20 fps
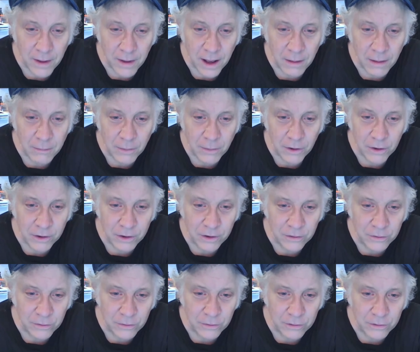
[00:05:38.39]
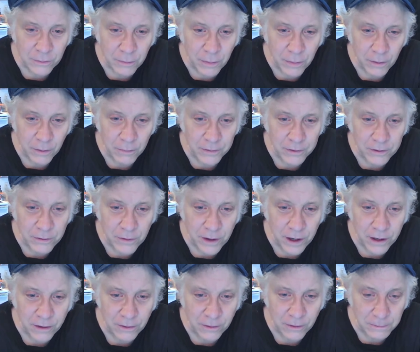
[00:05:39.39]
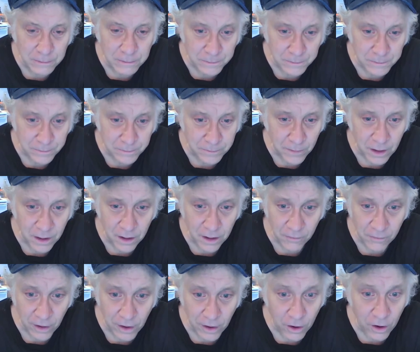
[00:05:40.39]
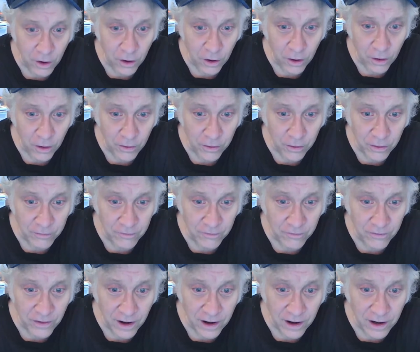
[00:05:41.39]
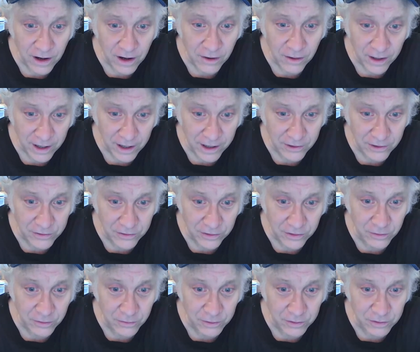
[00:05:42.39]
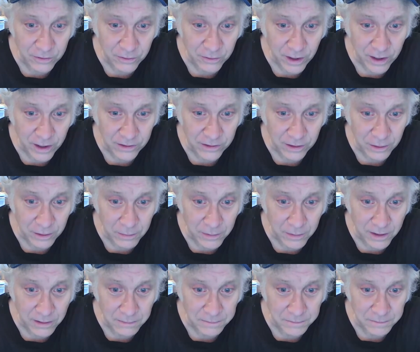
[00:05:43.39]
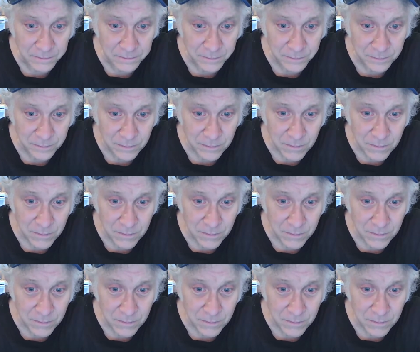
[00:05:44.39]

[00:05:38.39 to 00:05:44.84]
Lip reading: Now, Matt Marcus was the perpetrator of all the vile hatred that was directed at me.